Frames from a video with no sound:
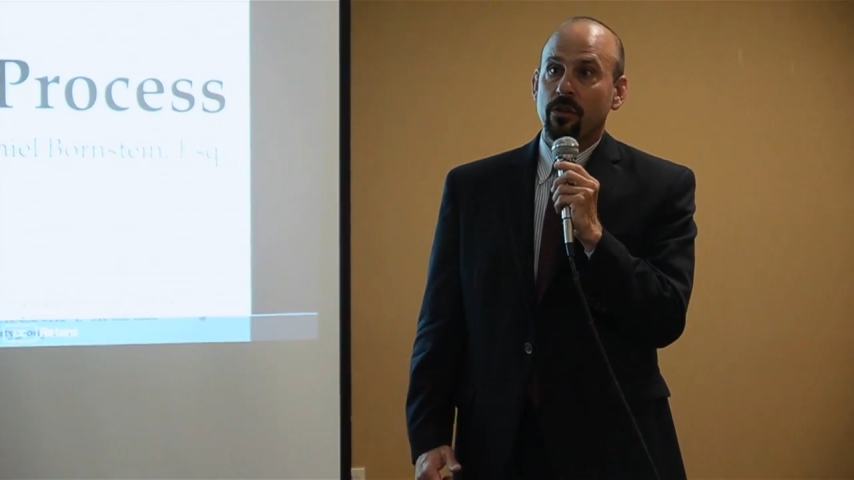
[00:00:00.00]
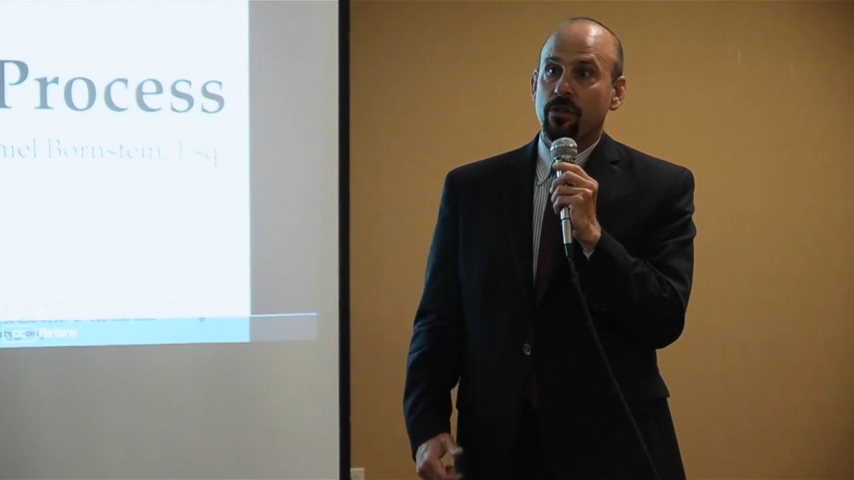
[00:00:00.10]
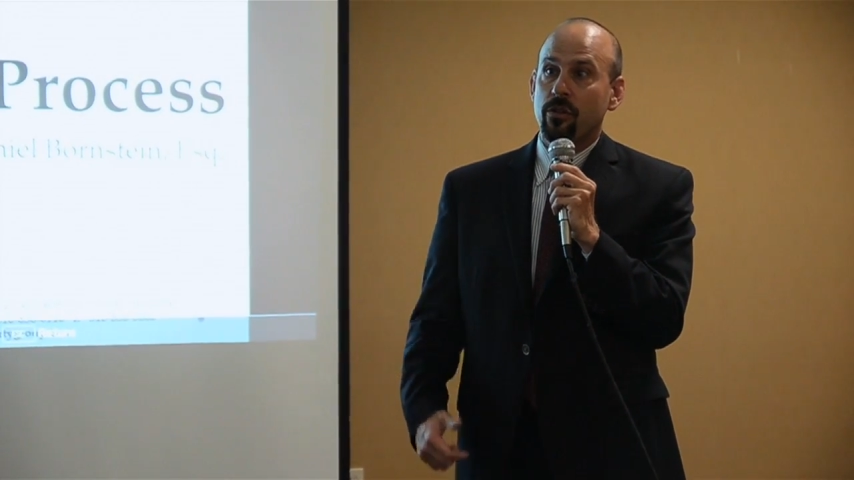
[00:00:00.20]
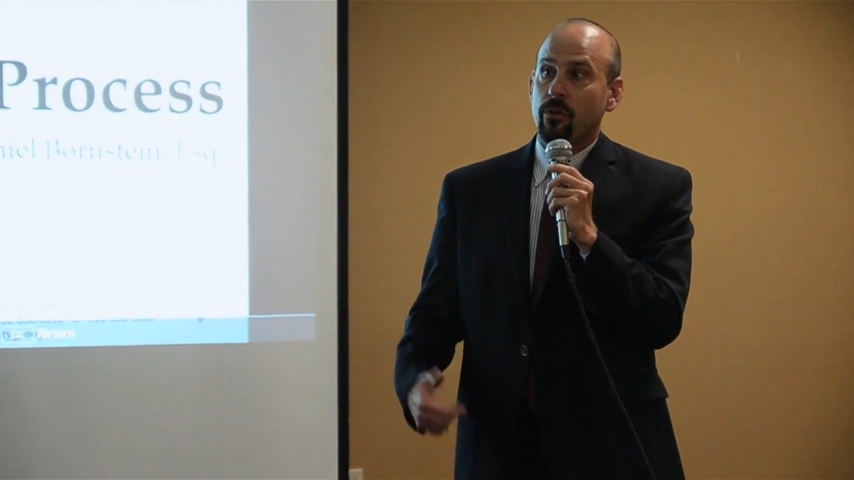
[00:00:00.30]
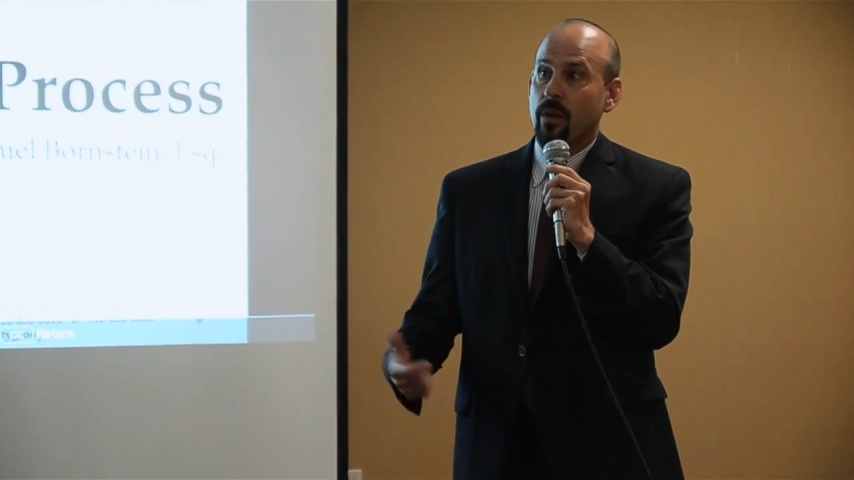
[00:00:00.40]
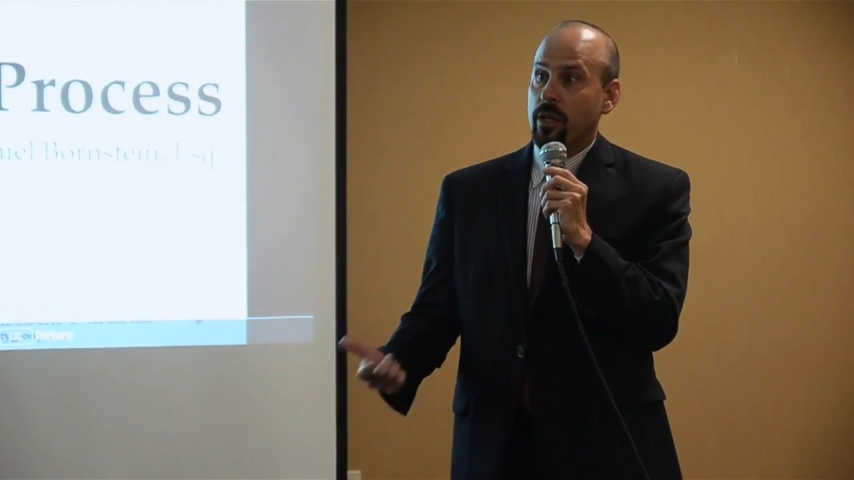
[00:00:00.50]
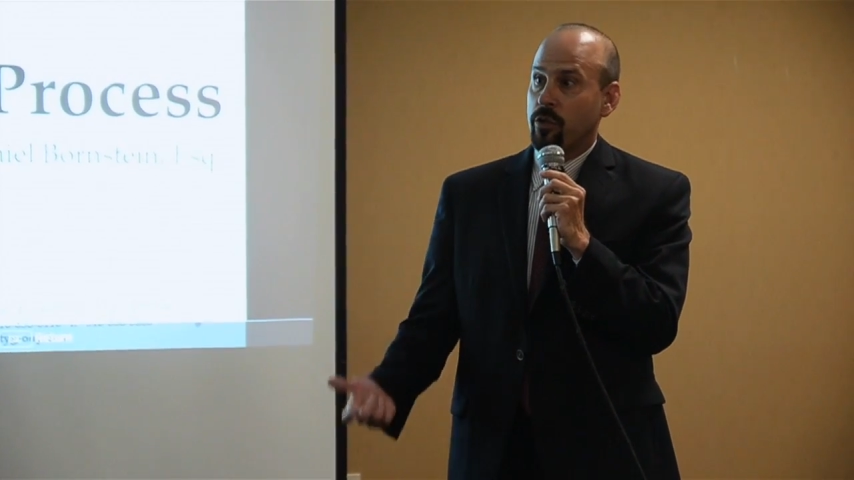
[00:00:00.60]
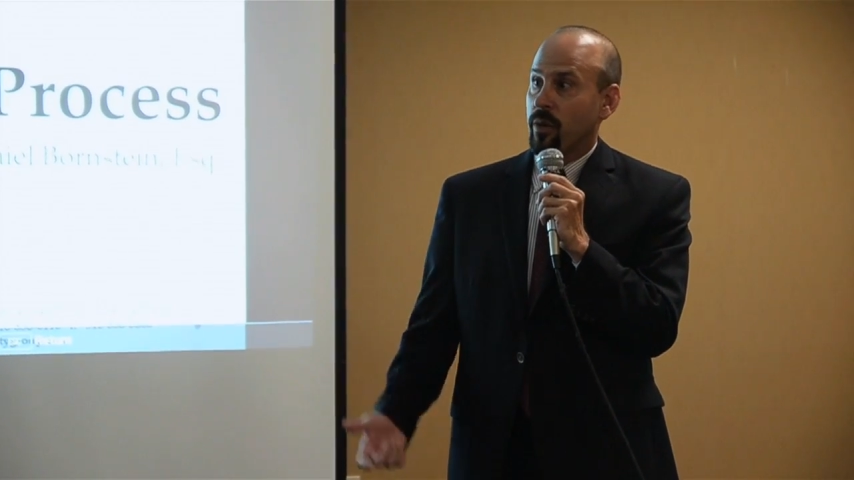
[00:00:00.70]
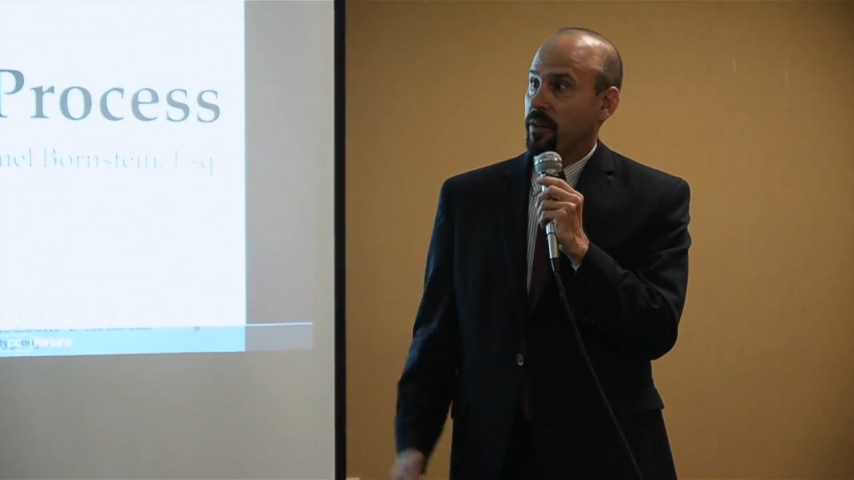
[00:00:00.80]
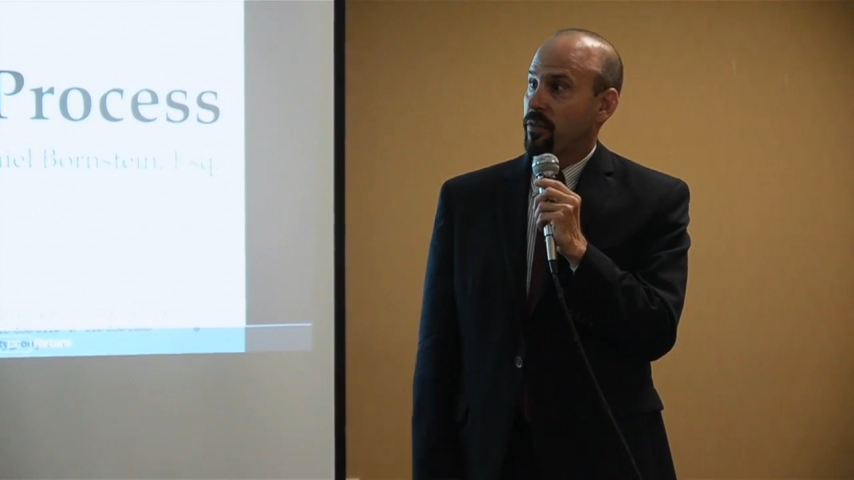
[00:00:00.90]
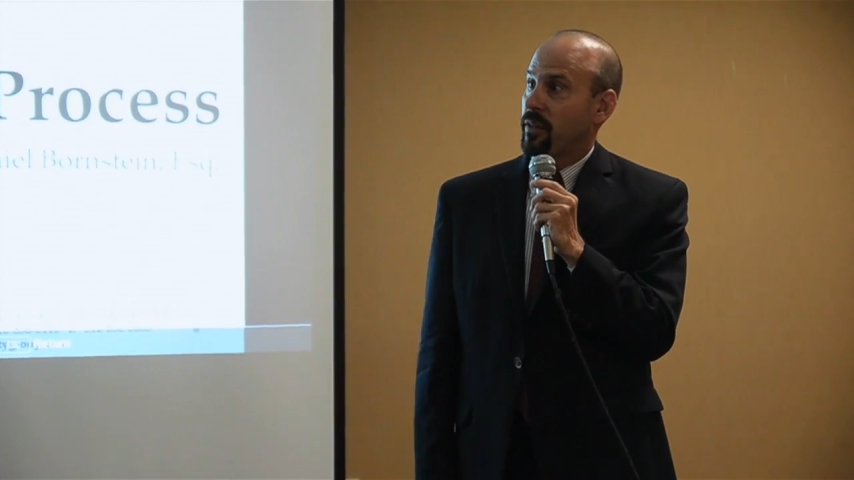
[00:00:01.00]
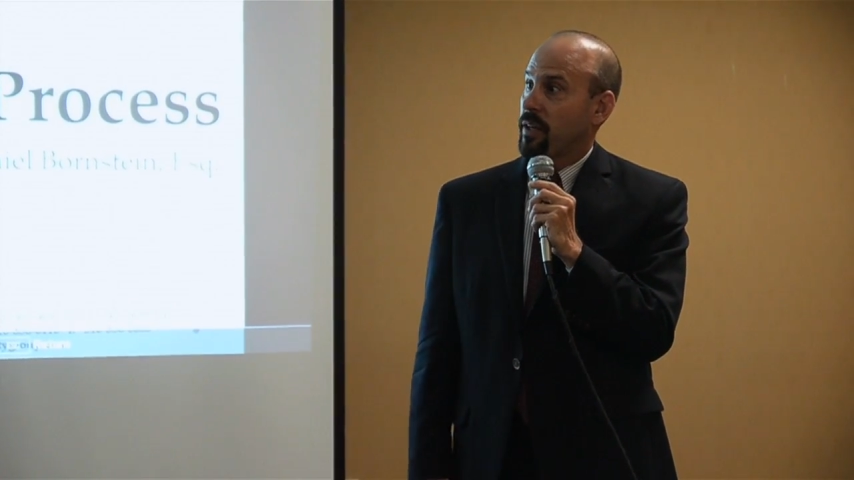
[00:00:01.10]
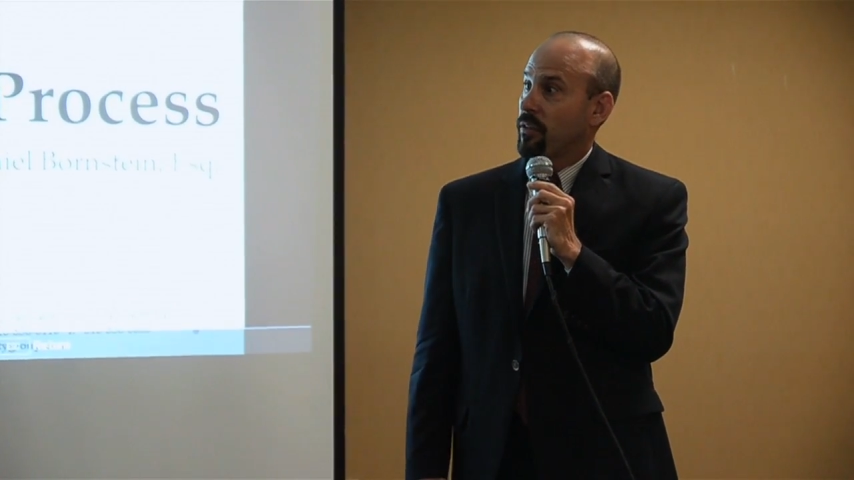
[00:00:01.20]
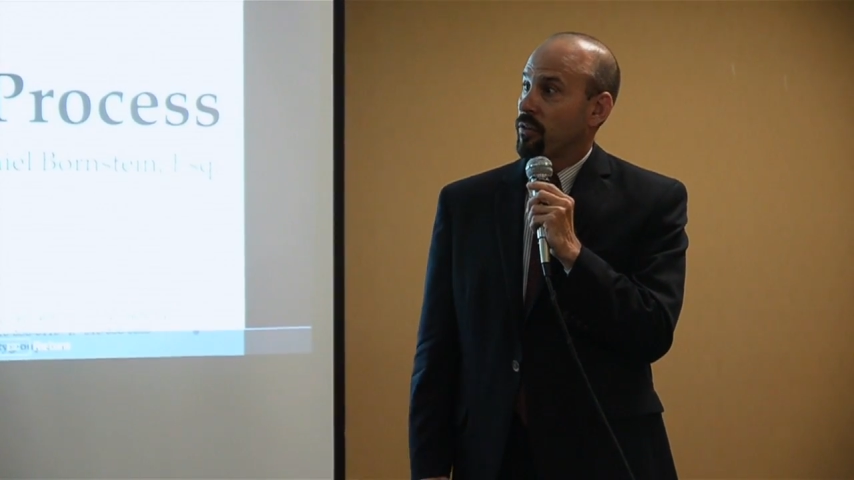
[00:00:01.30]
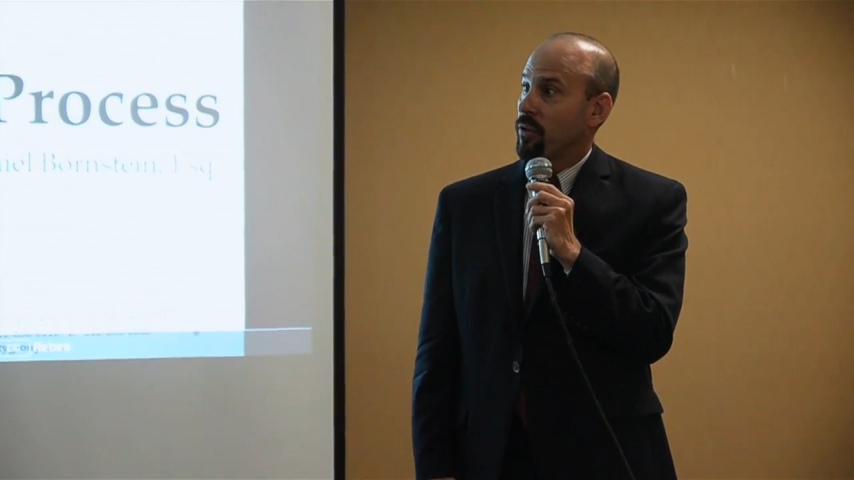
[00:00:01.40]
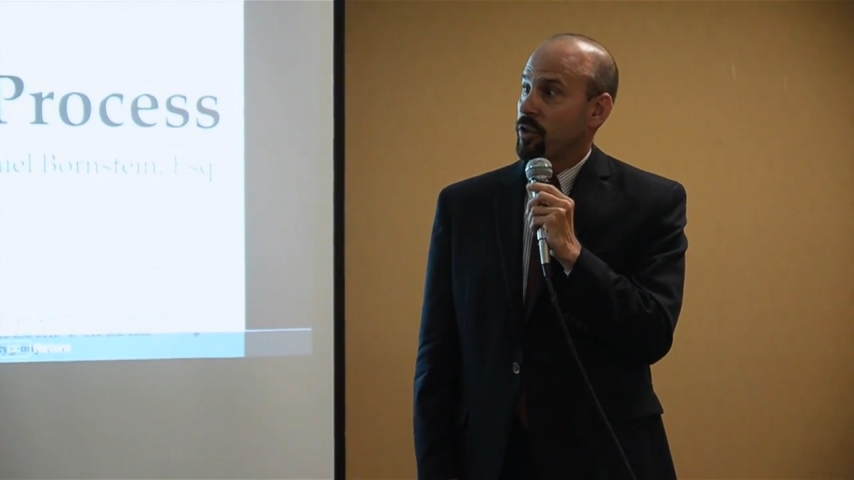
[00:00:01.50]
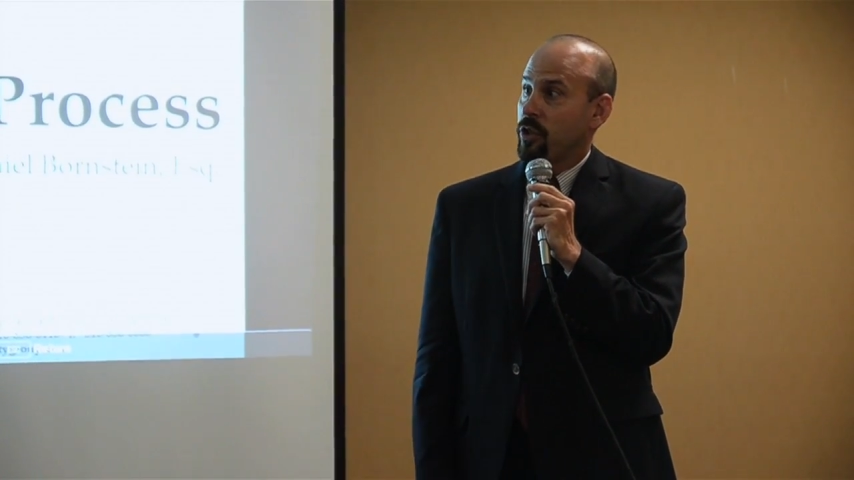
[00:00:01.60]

to address the concerns